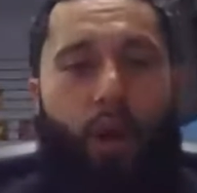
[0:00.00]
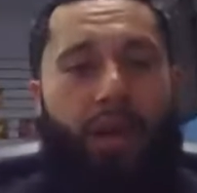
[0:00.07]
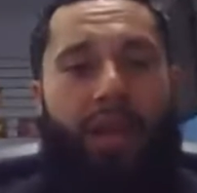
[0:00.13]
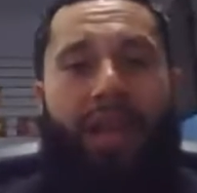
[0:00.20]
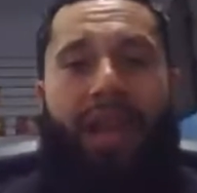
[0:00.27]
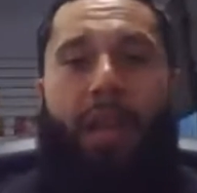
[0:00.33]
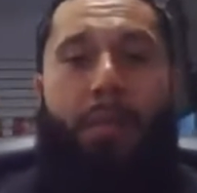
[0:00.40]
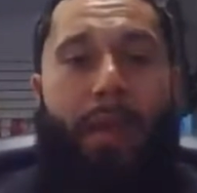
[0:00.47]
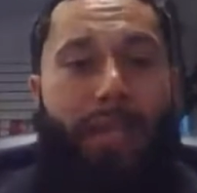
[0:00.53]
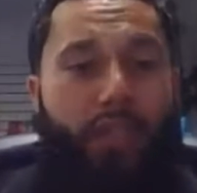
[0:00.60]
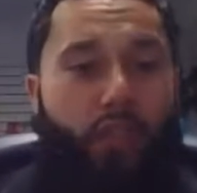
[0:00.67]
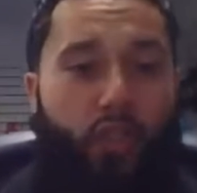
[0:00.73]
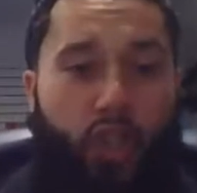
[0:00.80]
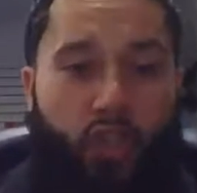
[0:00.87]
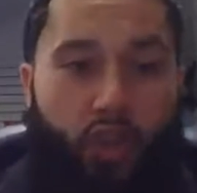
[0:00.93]
One, it
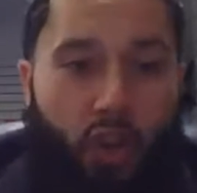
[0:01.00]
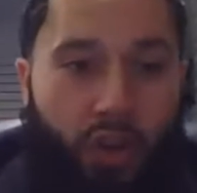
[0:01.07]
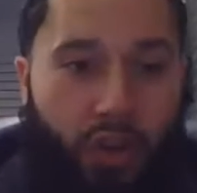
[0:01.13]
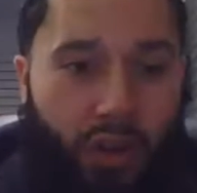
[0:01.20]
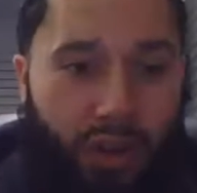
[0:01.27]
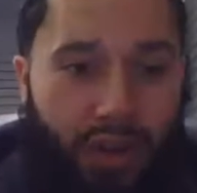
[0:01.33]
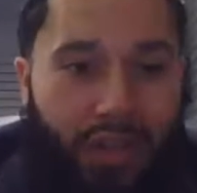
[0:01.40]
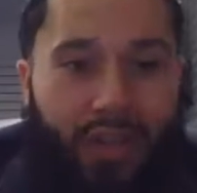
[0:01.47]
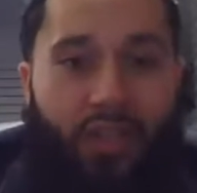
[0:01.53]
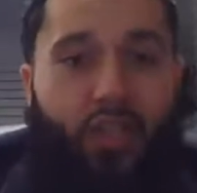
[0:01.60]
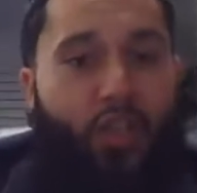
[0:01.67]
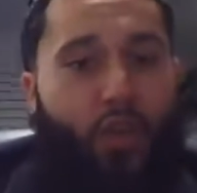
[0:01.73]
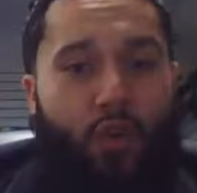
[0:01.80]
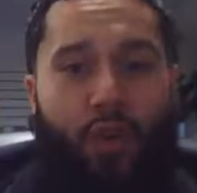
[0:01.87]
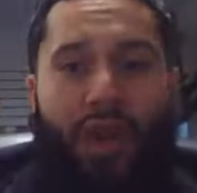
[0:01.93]
makes you stronger.
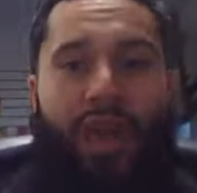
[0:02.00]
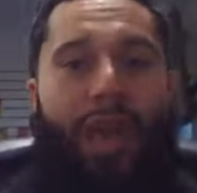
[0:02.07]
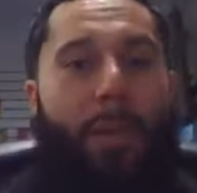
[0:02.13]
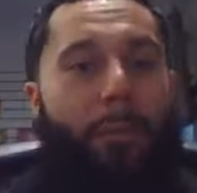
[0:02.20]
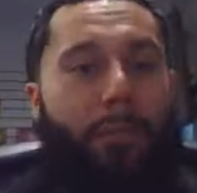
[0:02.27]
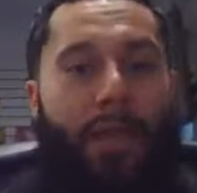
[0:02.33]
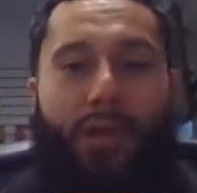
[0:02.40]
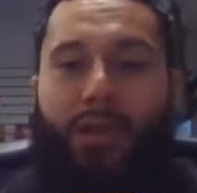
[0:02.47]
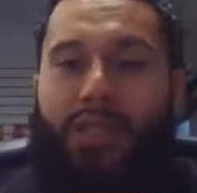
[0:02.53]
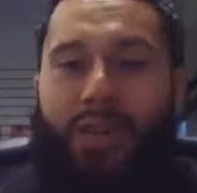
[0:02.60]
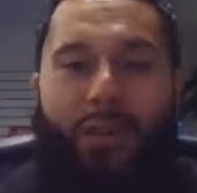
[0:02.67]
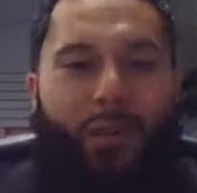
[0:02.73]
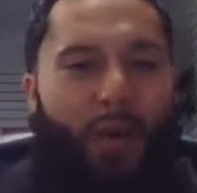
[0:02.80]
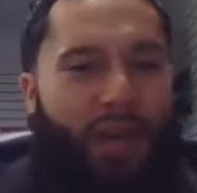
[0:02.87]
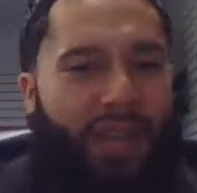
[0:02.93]
Two, it builds
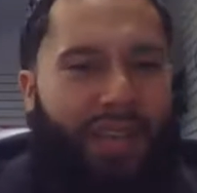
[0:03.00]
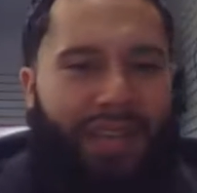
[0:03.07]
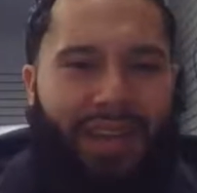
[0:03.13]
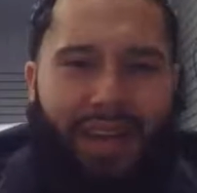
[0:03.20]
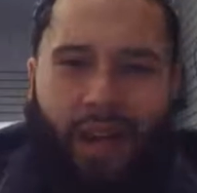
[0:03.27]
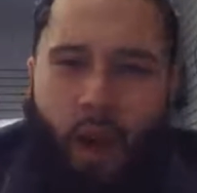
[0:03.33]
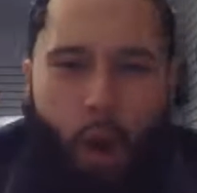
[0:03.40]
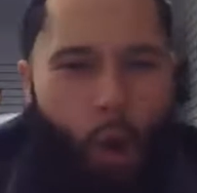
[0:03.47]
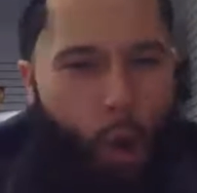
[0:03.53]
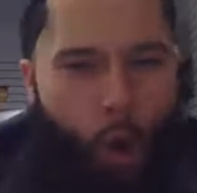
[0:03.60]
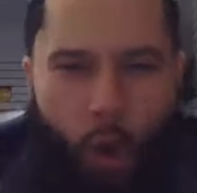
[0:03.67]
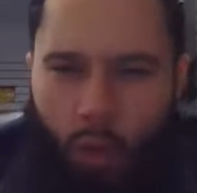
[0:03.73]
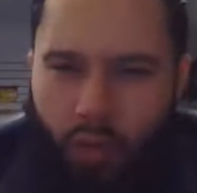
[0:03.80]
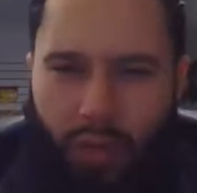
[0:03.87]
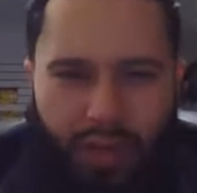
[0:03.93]
a
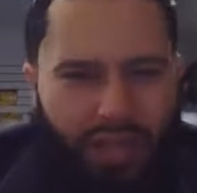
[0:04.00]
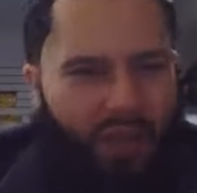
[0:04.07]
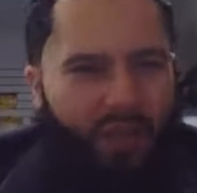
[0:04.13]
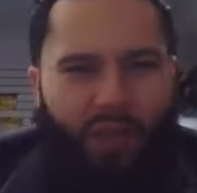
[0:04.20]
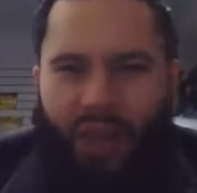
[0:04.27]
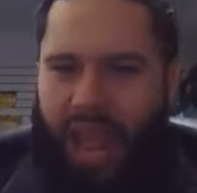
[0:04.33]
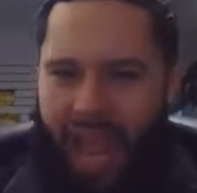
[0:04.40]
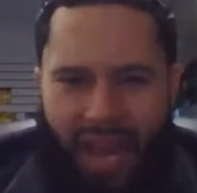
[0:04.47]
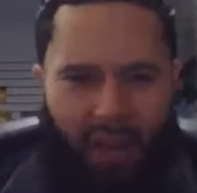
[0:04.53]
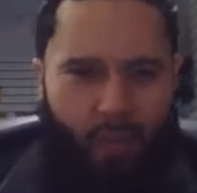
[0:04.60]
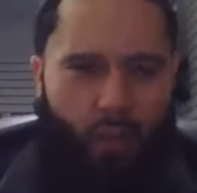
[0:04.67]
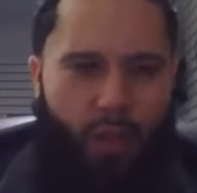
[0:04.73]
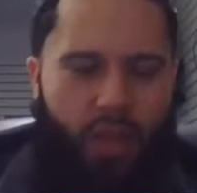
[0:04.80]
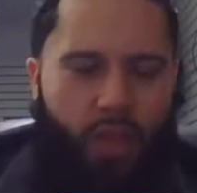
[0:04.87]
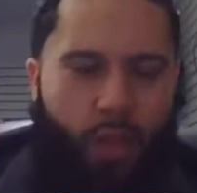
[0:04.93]
whole different
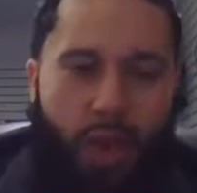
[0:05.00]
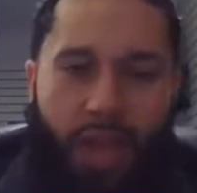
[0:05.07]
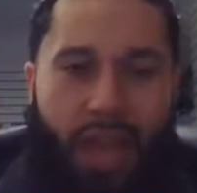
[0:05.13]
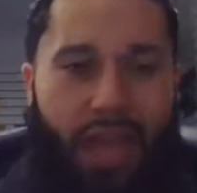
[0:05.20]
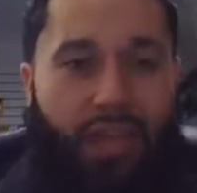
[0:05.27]
animal in you.